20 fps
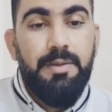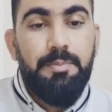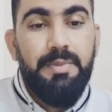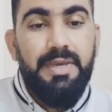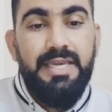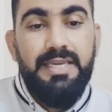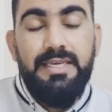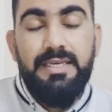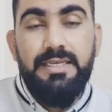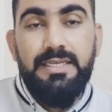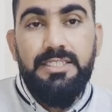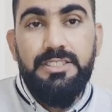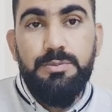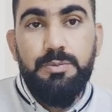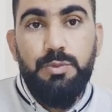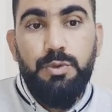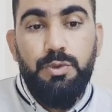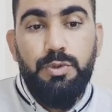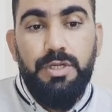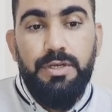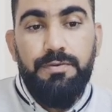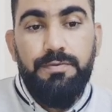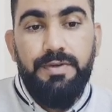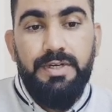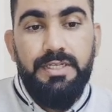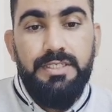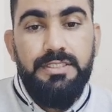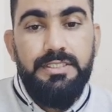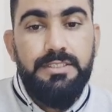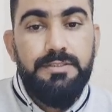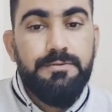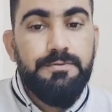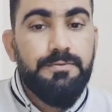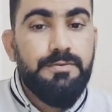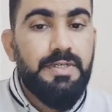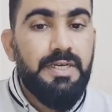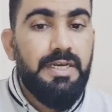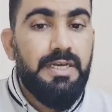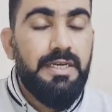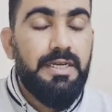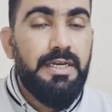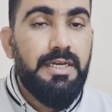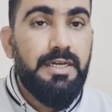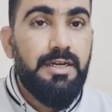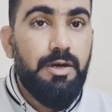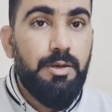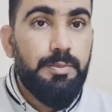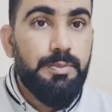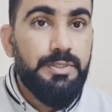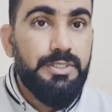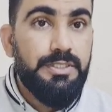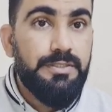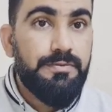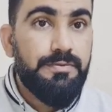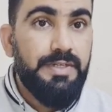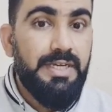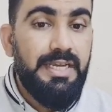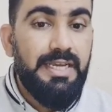making it more effective, adaptive,